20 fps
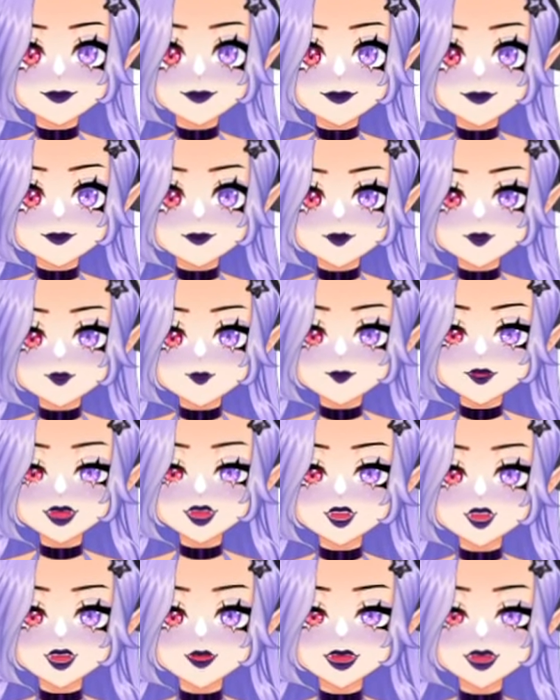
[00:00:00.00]
you get
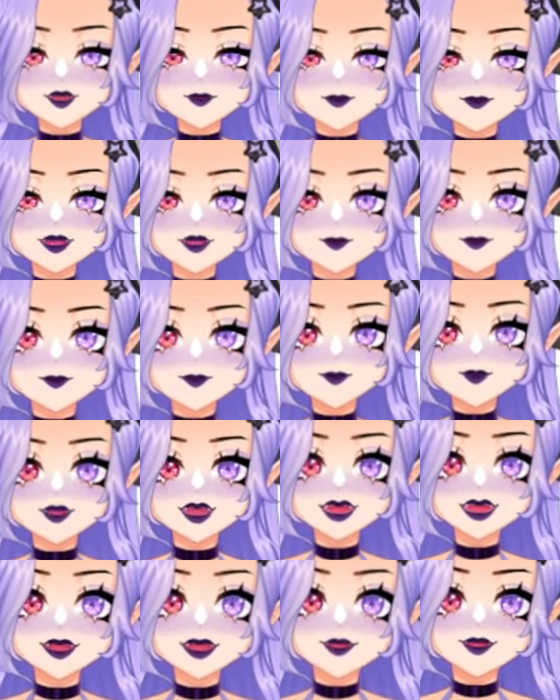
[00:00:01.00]
Genie's Vessel.
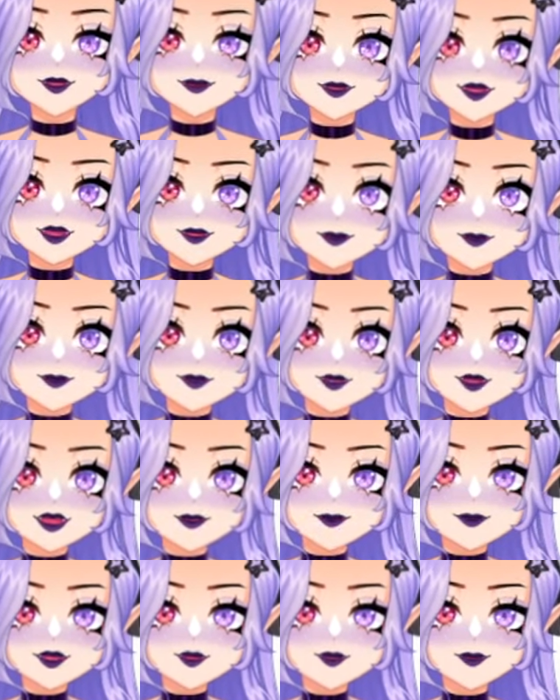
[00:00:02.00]
So your
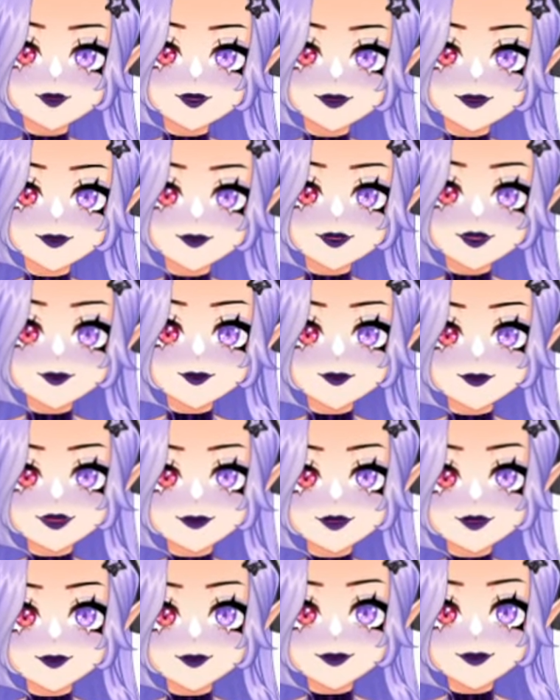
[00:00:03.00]
patron grants you a
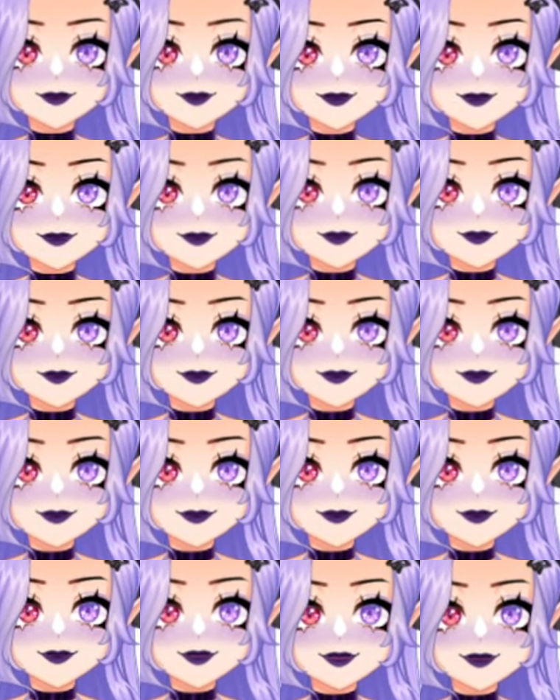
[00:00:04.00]
magical vessel,
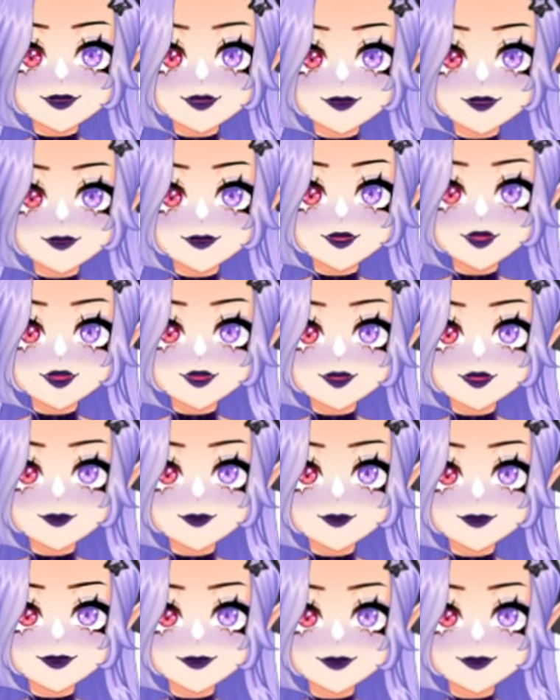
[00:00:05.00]

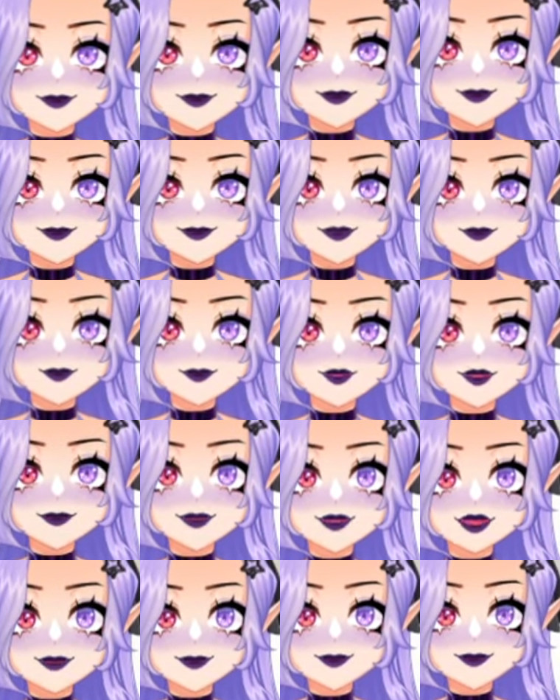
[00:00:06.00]
that grants you a
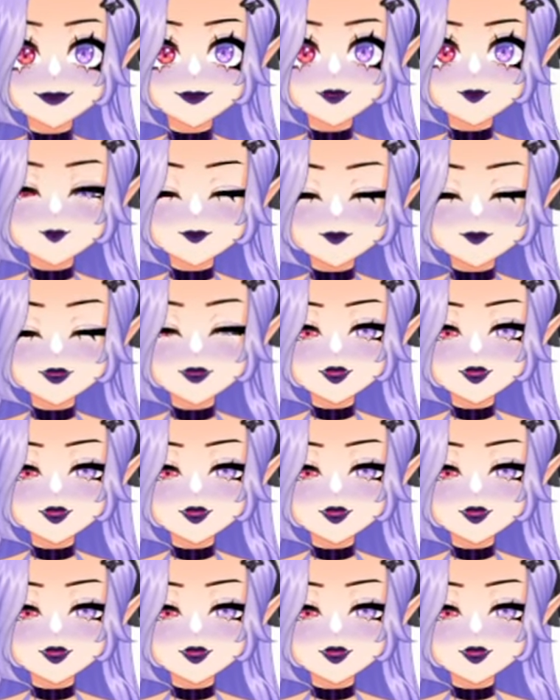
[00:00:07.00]
measure of the Genie's